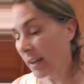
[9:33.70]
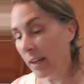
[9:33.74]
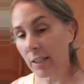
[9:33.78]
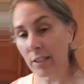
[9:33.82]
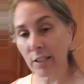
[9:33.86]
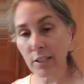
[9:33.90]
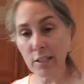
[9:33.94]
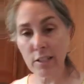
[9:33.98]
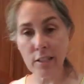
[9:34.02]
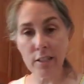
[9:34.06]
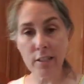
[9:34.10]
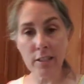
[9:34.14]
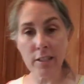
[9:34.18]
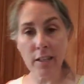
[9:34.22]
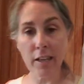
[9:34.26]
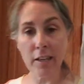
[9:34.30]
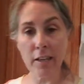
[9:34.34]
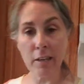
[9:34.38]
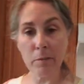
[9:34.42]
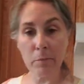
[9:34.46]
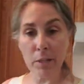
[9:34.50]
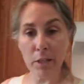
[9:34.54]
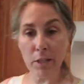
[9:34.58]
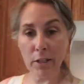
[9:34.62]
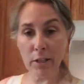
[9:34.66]
Just decided
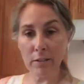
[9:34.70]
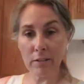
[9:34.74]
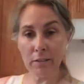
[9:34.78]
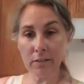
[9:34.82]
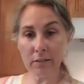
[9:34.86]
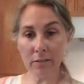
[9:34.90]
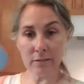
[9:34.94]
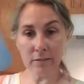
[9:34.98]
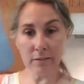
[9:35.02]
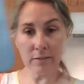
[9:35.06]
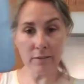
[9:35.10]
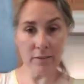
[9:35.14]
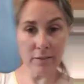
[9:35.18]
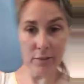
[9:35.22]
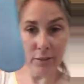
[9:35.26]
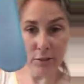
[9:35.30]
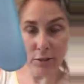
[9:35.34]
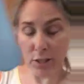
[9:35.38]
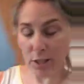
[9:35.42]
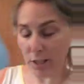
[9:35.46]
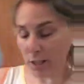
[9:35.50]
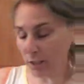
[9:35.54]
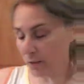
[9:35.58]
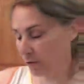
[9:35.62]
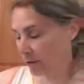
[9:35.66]
I'm going to
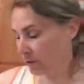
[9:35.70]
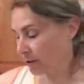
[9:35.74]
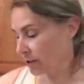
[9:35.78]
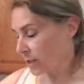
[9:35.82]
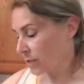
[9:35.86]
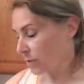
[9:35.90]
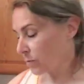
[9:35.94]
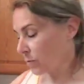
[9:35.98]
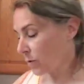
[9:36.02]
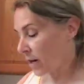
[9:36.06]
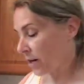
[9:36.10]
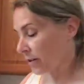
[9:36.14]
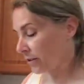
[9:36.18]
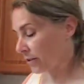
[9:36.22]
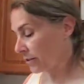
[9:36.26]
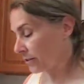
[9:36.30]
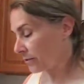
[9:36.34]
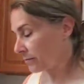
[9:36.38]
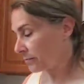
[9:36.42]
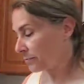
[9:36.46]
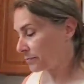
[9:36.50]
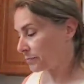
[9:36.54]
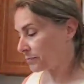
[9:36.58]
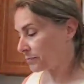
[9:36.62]
transfer this water.